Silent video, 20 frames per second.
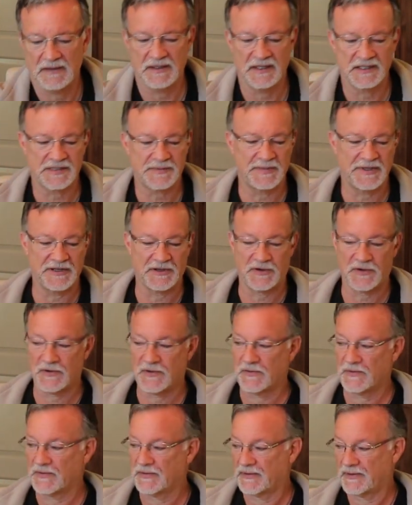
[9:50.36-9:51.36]
it's
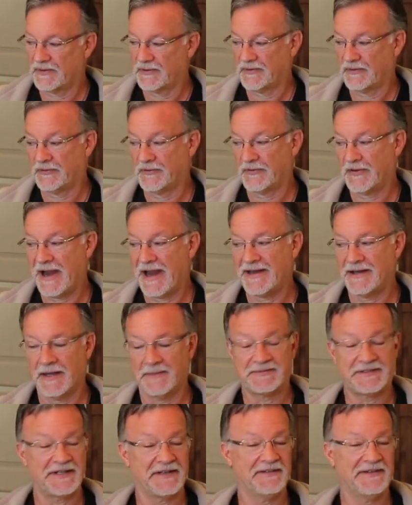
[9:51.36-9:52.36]
been great
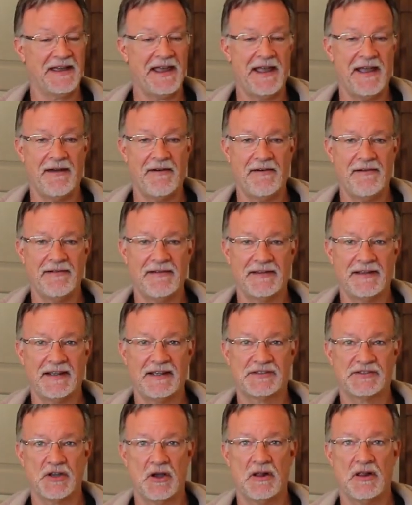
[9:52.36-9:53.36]
up till now.
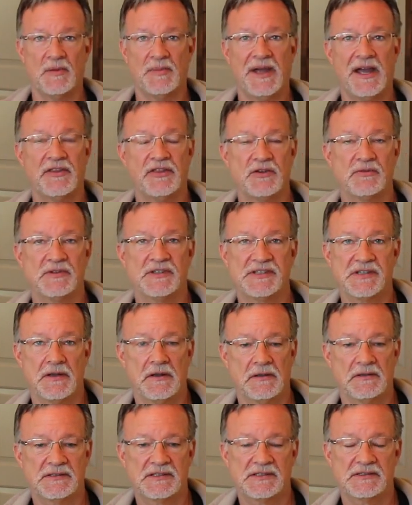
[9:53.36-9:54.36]
It's all about the
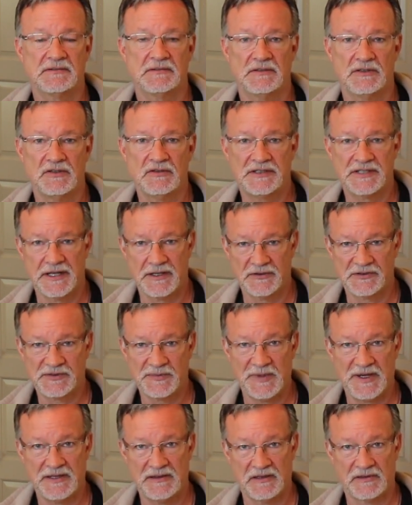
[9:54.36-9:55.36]
results. Luke tells
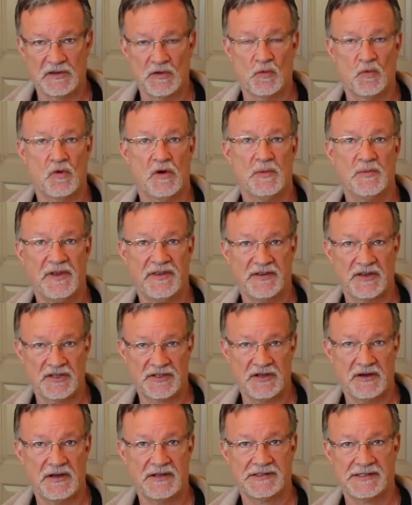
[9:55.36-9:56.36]
me that the Warmoth
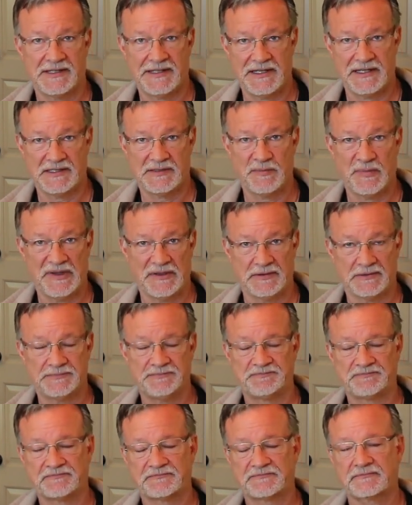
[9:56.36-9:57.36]
guitars that he's built